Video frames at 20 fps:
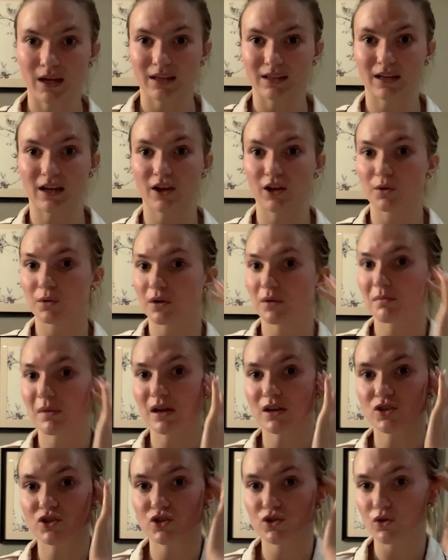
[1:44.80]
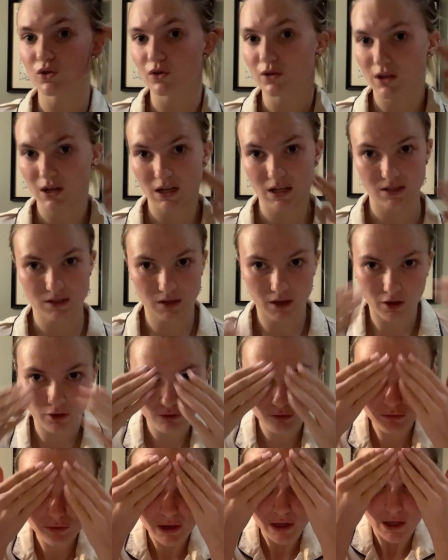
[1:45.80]
Now you want to make sure that it's like
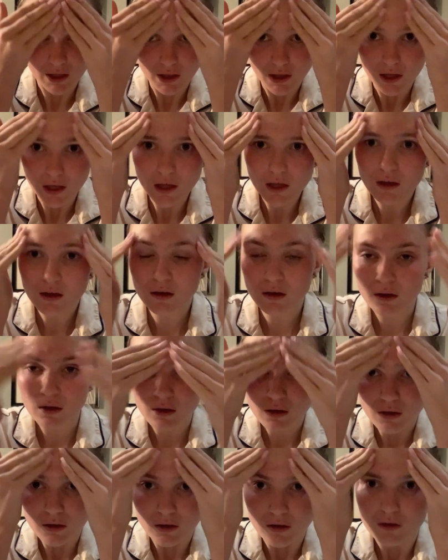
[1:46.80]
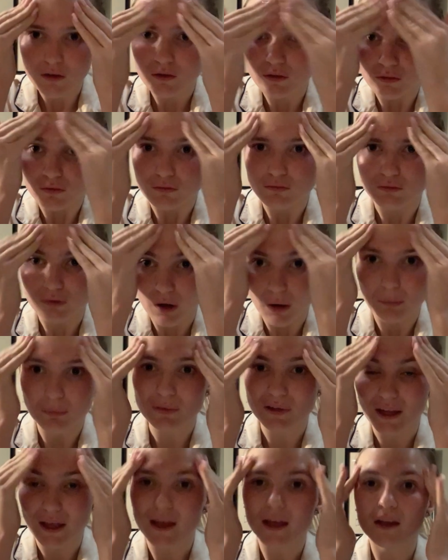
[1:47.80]
really
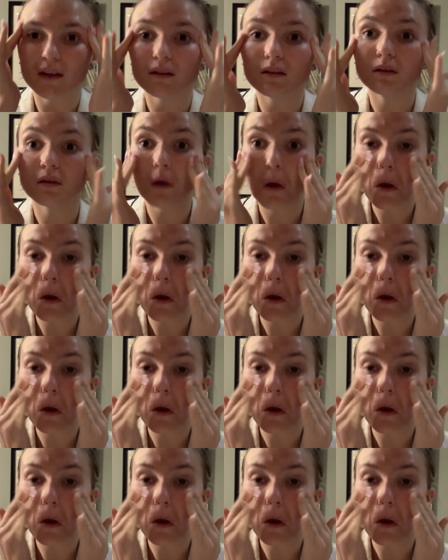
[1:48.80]
rubbed in.